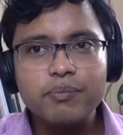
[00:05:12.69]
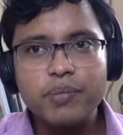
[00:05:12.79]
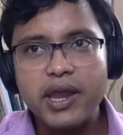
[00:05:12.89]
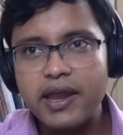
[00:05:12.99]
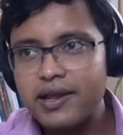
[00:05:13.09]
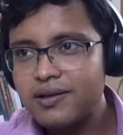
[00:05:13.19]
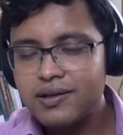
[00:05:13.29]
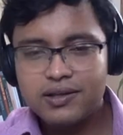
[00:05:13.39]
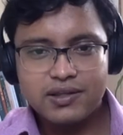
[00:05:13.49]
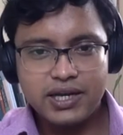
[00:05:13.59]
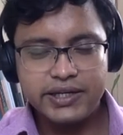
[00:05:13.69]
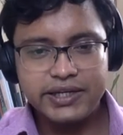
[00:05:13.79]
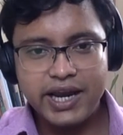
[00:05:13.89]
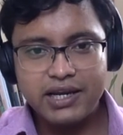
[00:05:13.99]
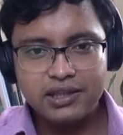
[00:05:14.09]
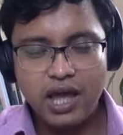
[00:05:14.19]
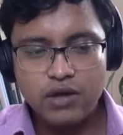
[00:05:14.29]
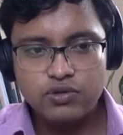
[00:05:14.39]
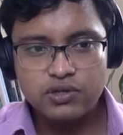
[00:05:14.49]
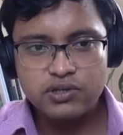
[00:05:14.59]
paying the entire
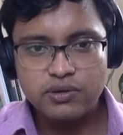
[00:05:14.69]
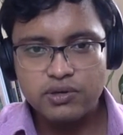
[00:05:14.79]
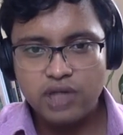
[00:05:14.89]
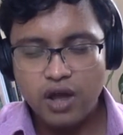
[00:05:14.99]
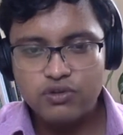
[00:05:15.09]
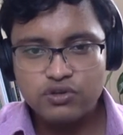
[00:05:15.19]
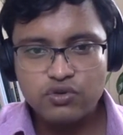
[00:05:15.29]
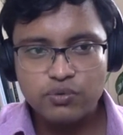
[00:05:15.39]
1,000